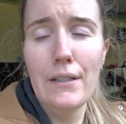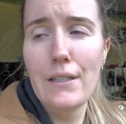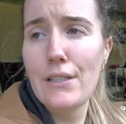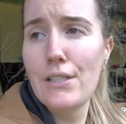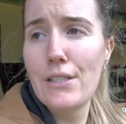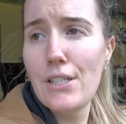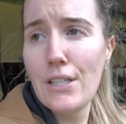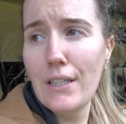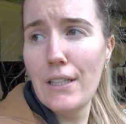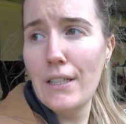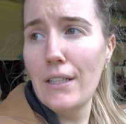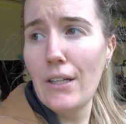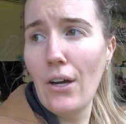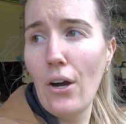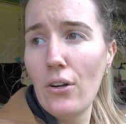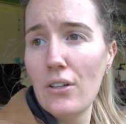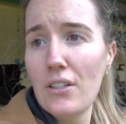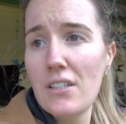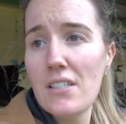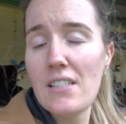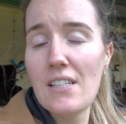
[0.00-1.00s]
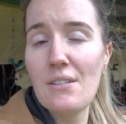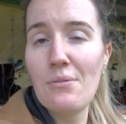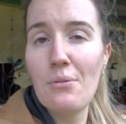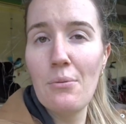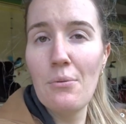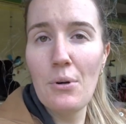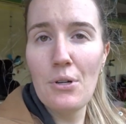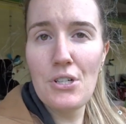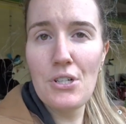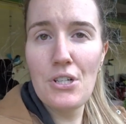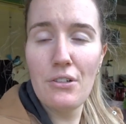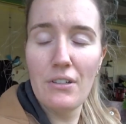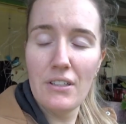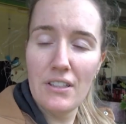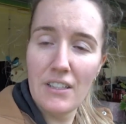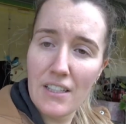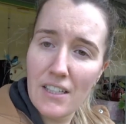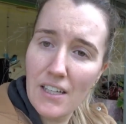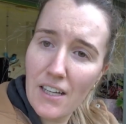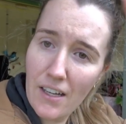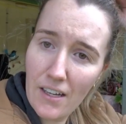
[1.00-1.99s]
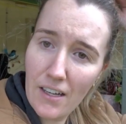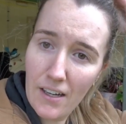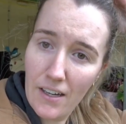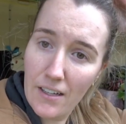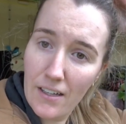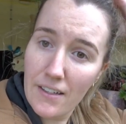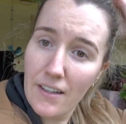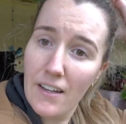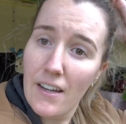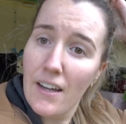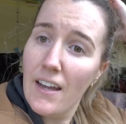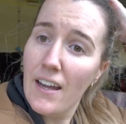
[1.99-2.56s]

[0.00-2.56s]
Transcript: She, honestly, we watch her in the yard,